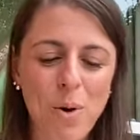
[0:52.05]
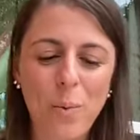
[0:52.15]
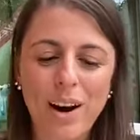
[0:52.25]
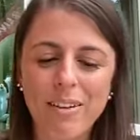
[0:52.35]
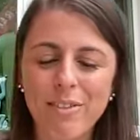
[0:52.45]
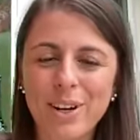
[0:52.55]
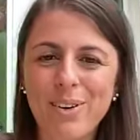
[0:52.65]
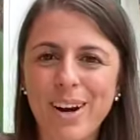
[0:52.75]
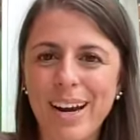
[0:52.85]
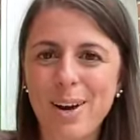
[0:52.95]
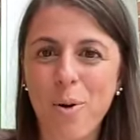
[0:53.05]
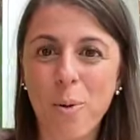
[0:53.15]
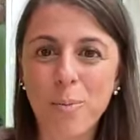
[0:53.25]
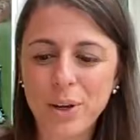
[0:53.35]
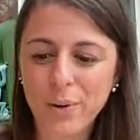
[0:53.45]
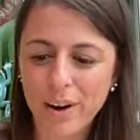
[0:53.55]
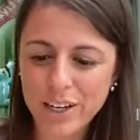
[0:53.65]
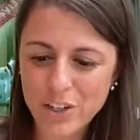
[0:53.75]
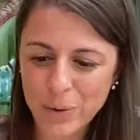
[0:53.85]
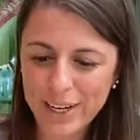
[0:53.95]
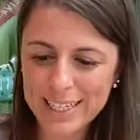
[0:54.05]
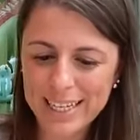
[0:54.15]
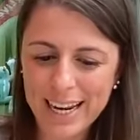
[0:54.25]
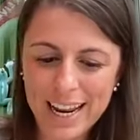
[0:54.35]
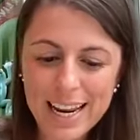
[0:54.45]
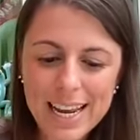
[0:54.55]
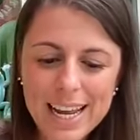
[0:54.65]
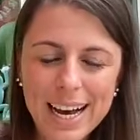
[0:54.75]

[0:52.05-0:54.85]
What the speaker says: Wherever you are, I hope you are enjoying today.